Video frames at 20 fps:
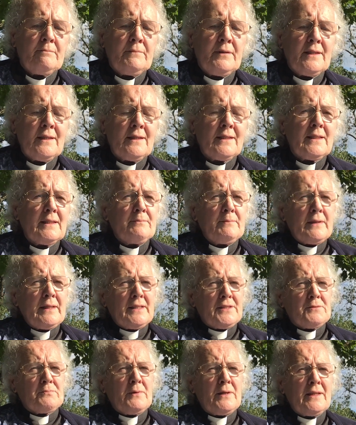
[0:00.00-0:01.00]

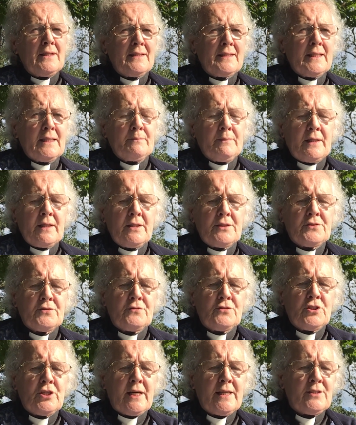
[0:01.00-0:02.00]
It's partly because of
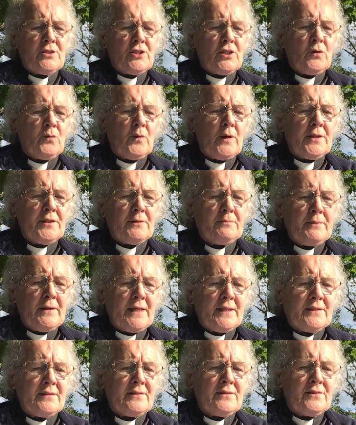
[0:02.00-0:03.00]
changing weather
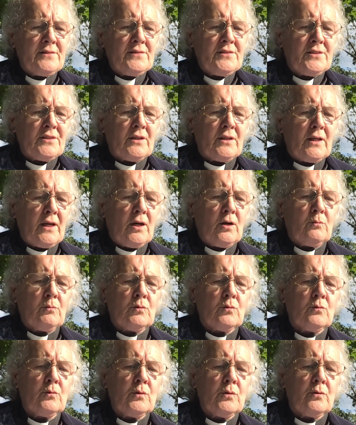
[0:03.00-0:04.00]
patterns and
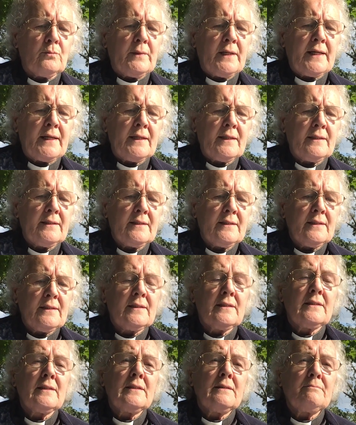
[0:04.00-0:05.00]
global warming,
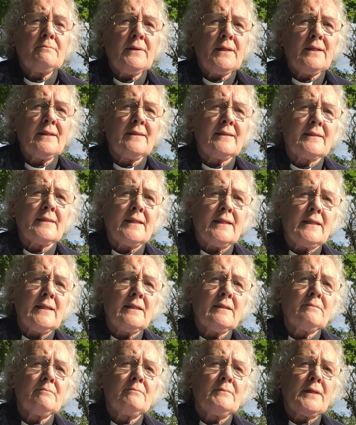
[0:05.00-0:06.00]
partly
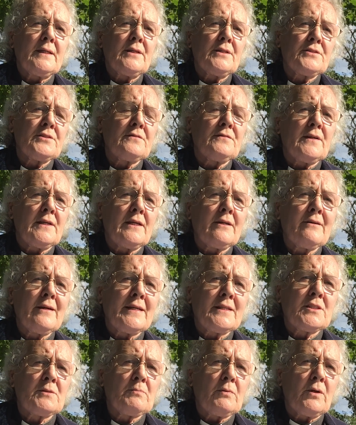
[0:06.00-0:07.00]
because of our
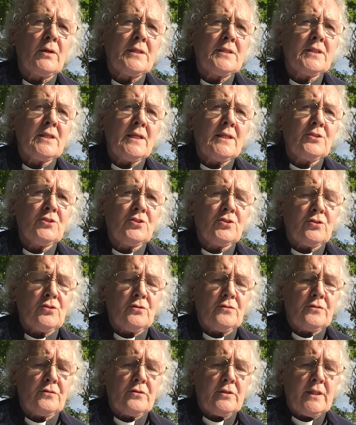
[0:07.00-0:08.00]
exploitation
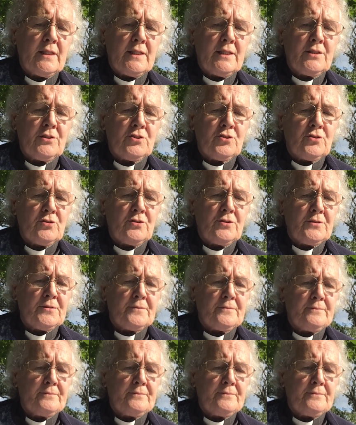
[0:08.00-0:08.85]
of creation.